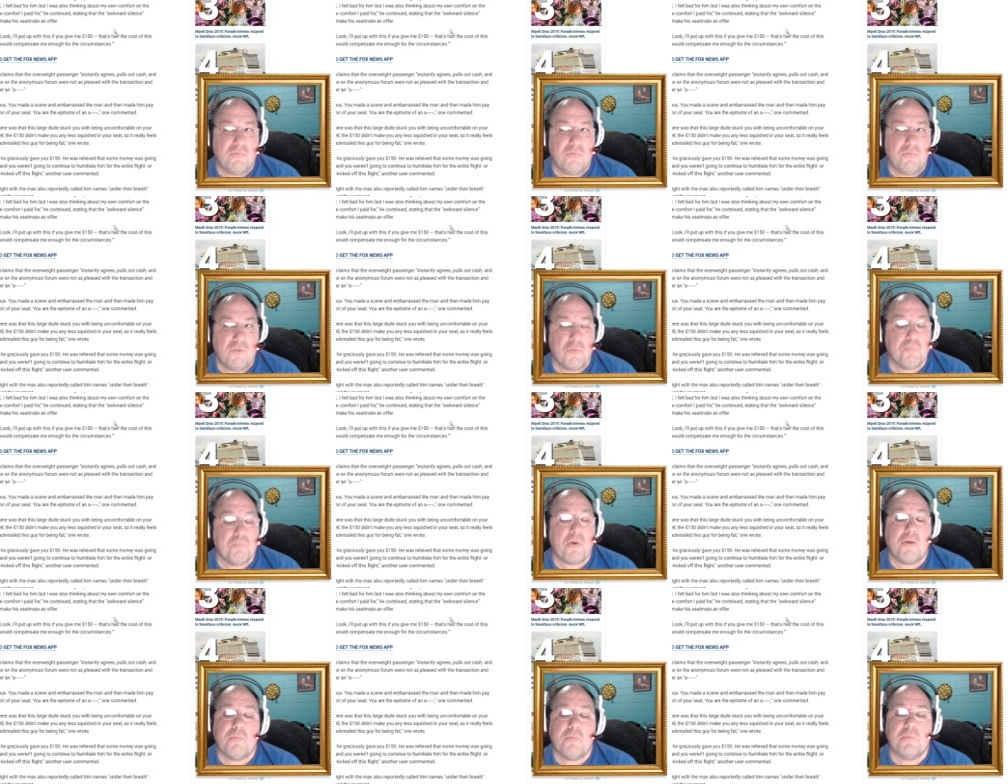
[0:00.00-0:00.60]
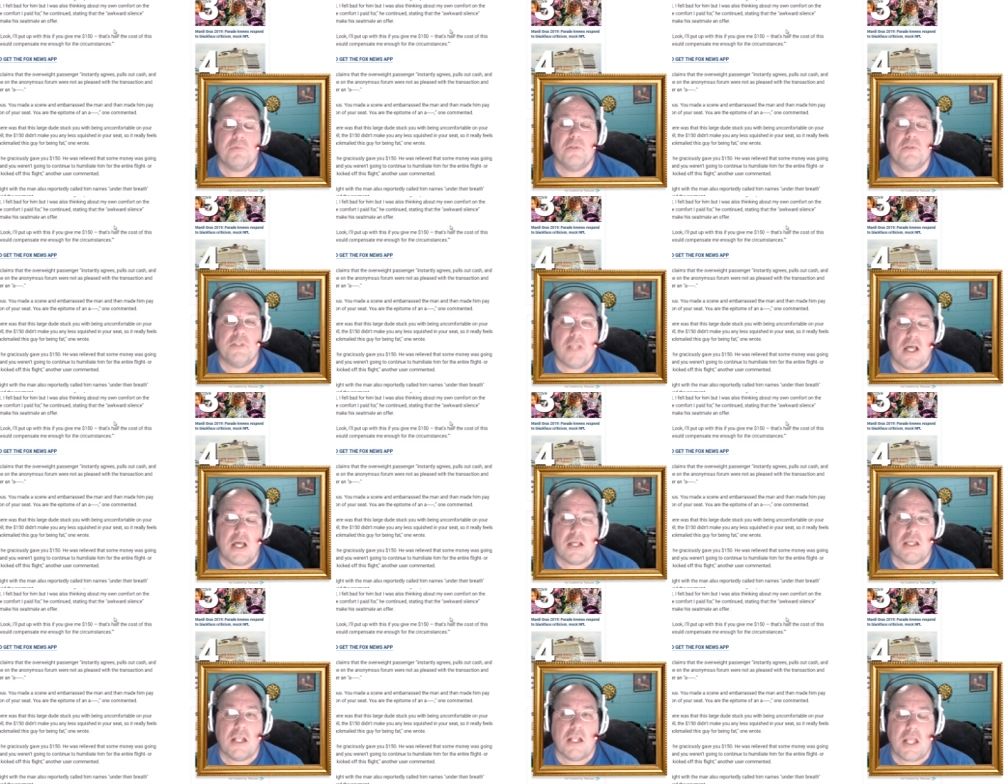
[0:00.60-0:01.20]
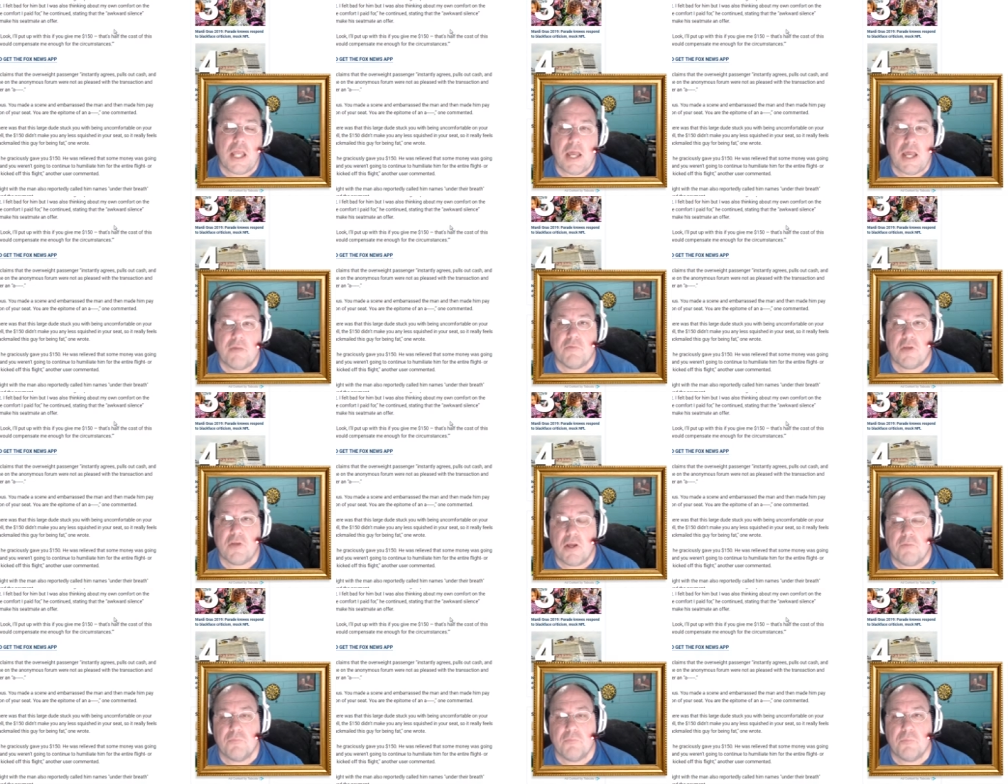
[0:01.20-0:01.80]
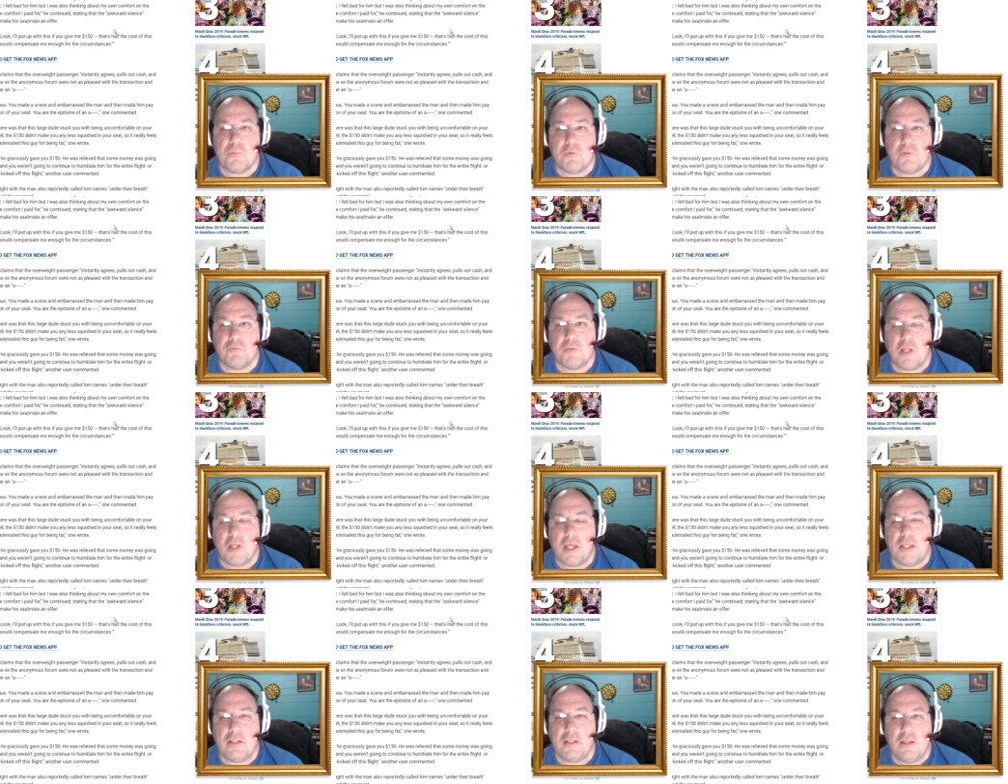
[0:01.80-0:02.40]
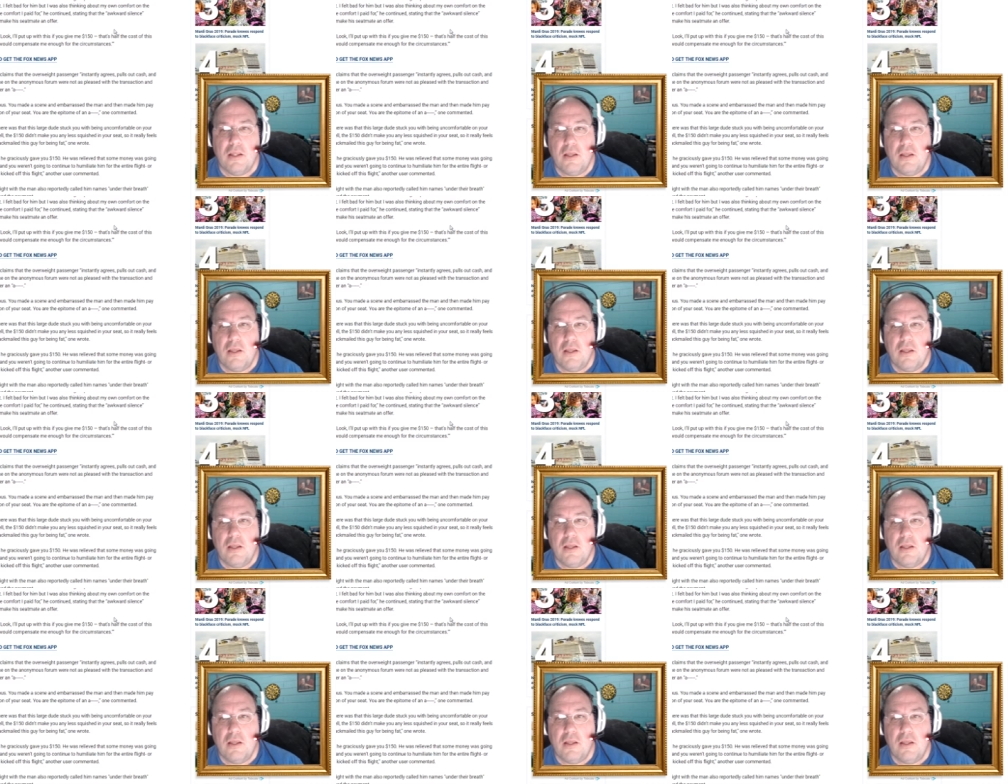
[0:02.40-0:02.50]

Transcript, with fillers: you're probably not going to have a comfortable flight.